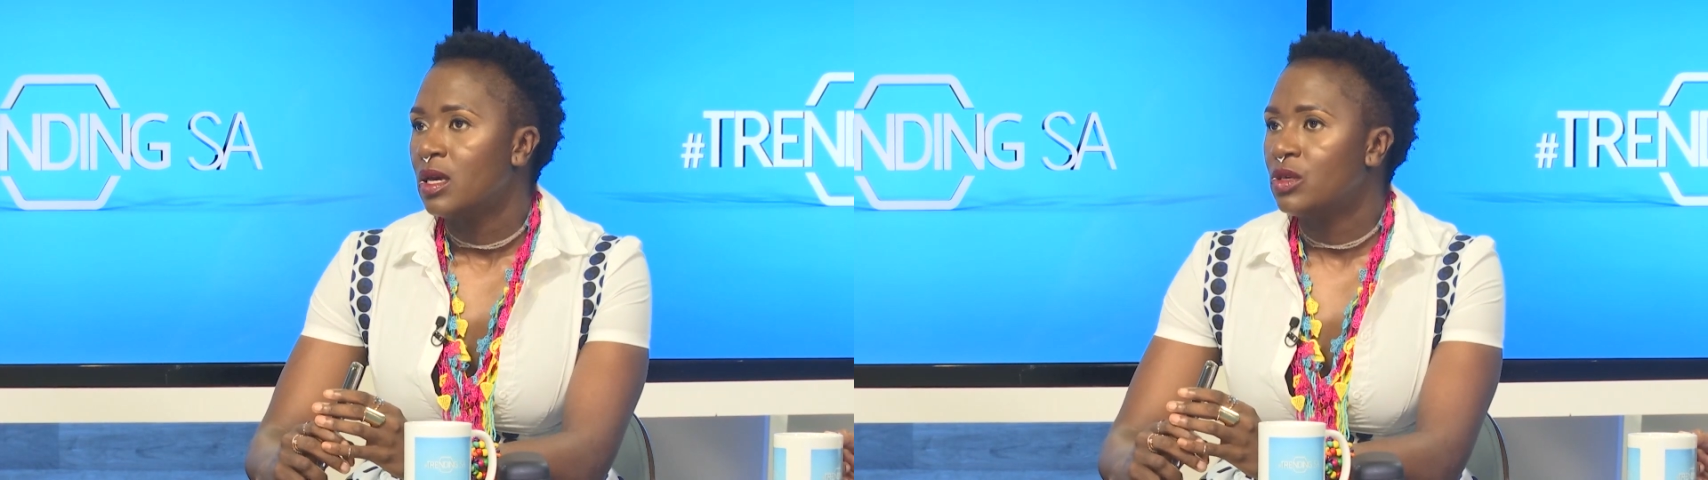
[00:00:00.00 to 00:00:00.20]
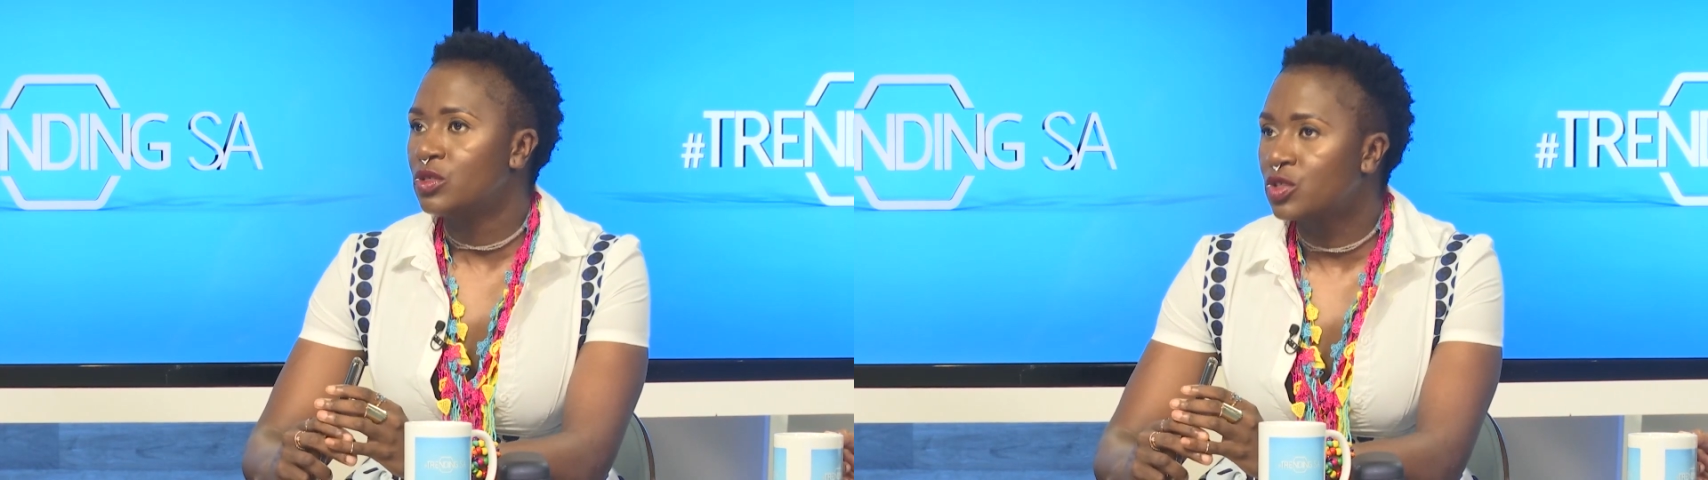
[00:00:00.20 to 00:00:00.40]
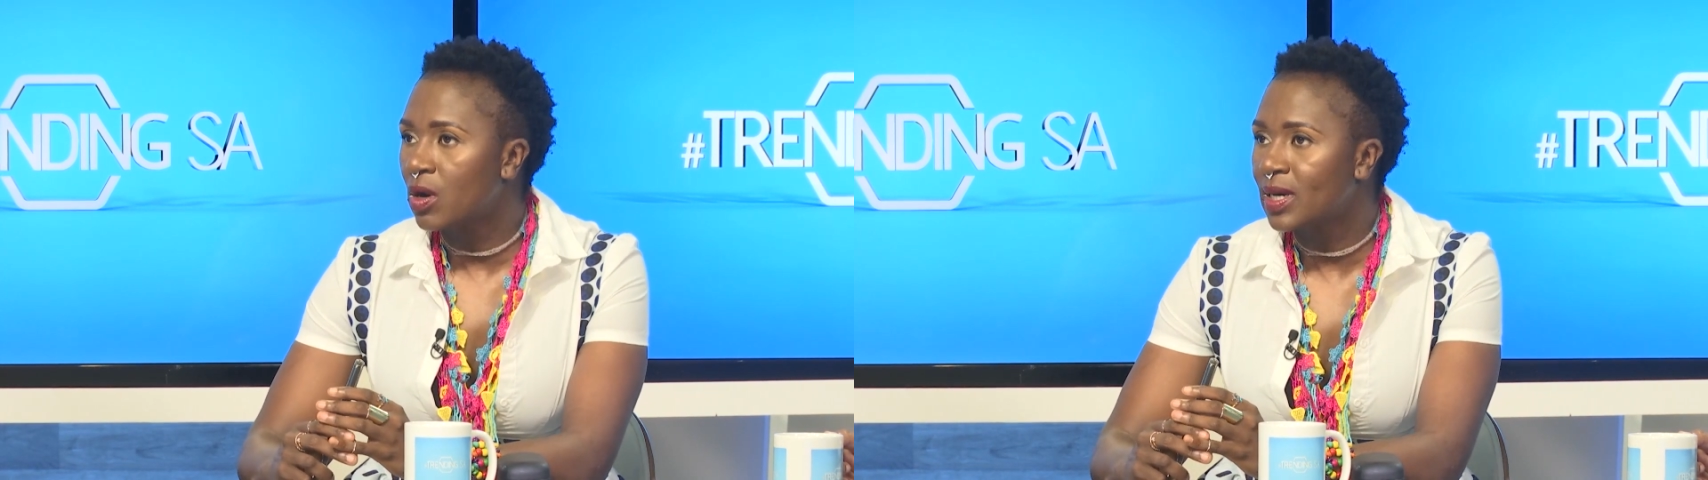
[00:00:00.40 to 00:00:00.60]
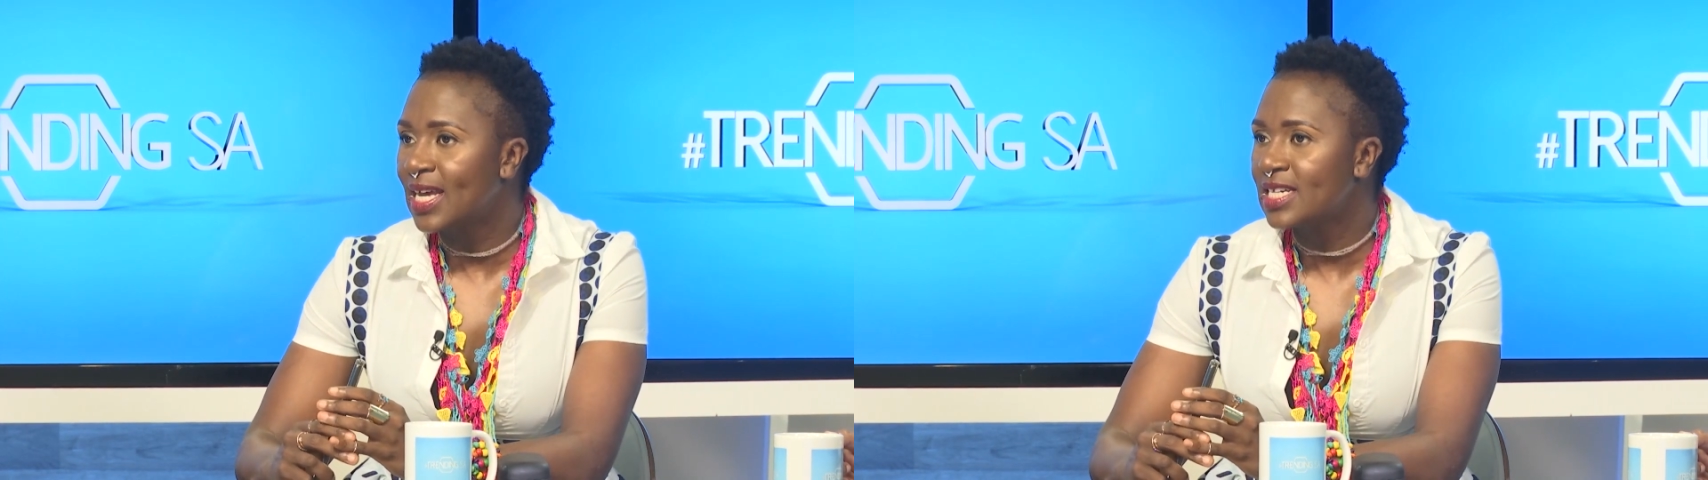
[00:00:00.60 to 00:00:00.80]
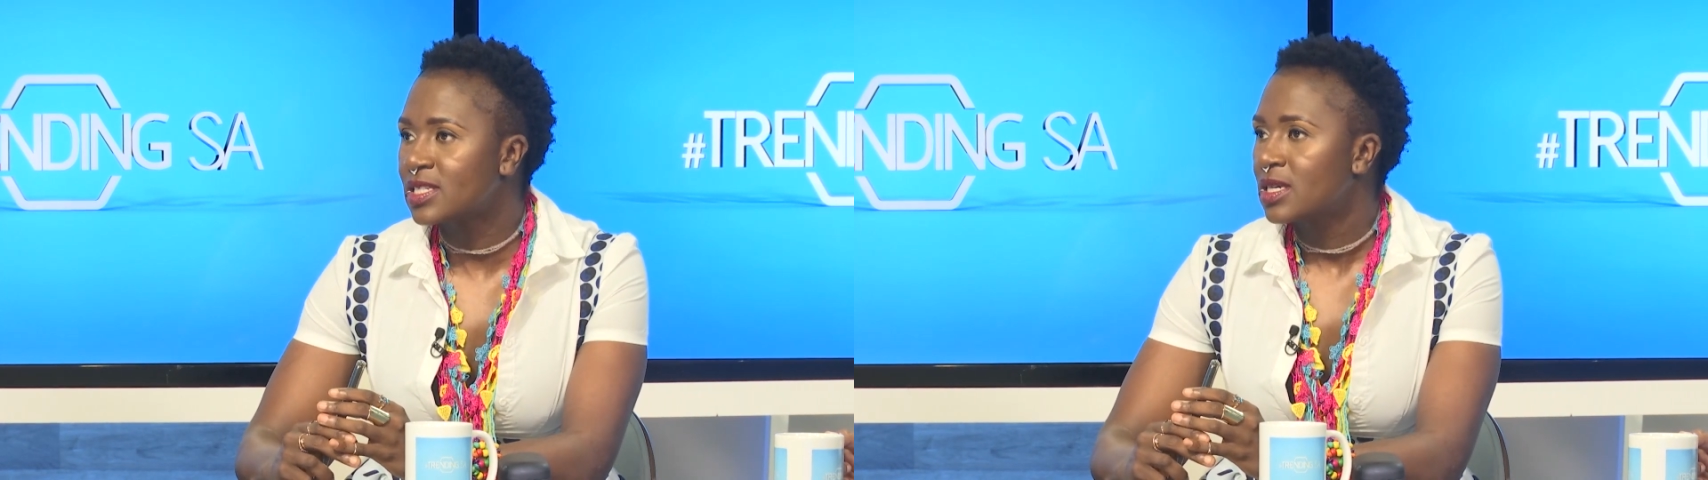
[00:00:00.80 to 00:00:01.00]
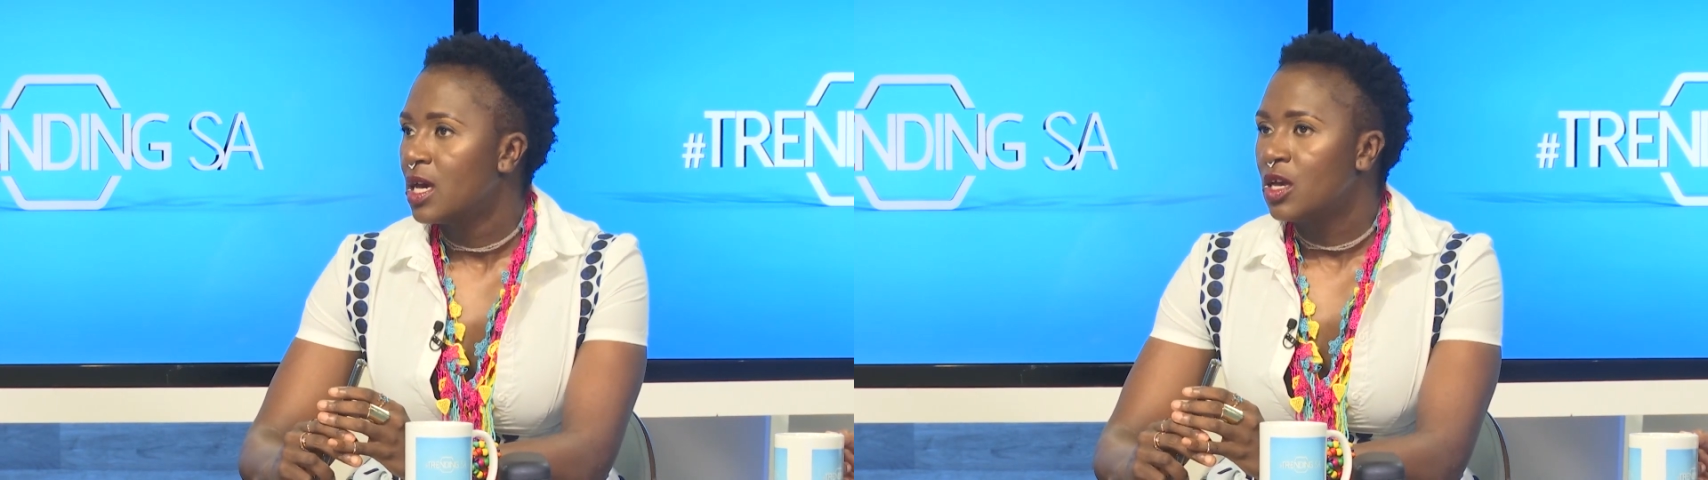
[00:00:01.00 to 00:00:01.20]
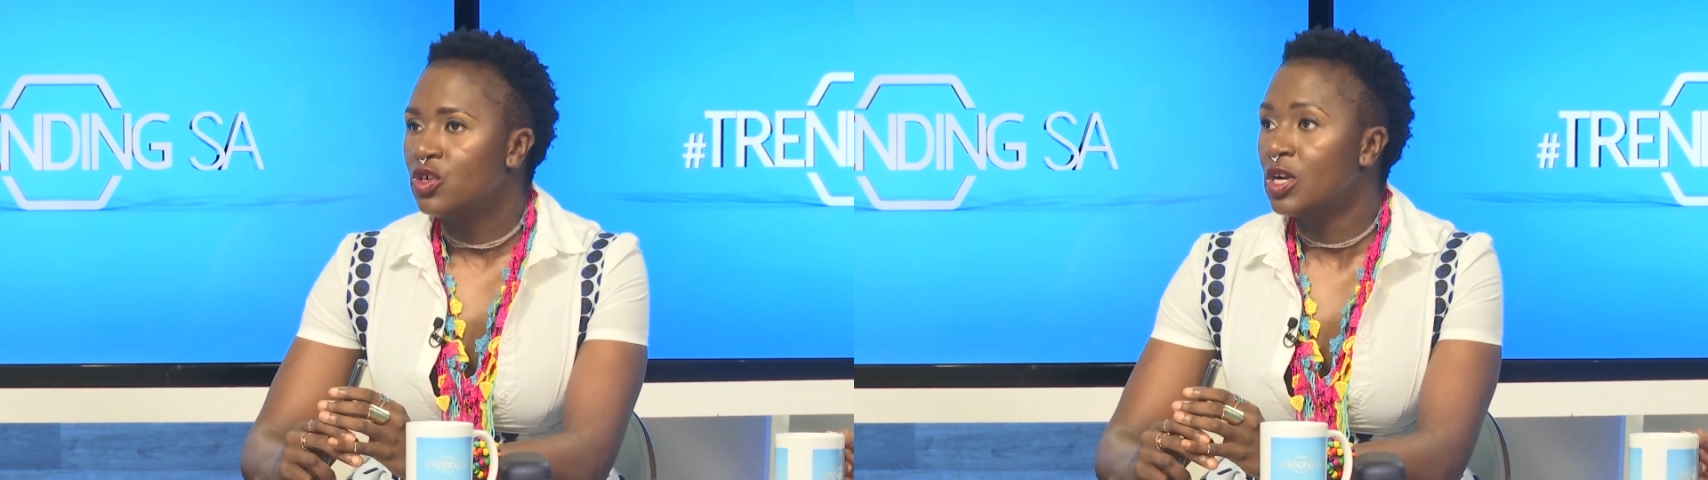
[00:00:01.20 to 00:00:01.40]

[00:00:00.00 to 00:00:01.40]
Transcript: You talk less. You're